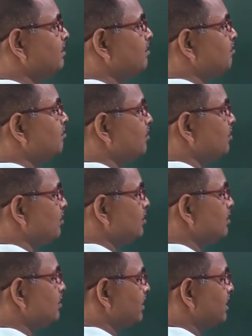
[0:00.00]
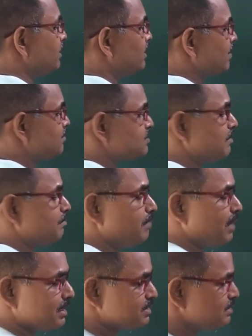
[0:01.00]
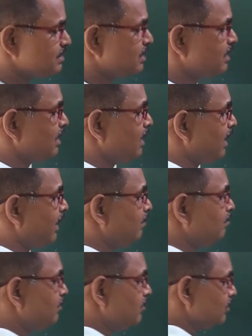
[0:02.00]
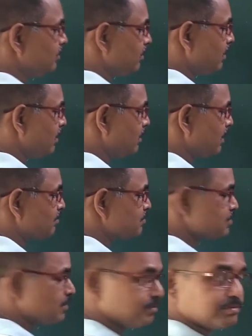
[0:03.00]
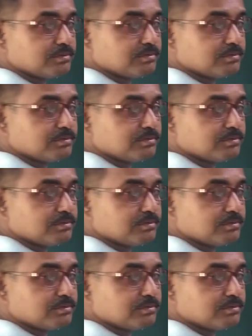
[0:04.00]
mole in terms of mass, and mole in terms of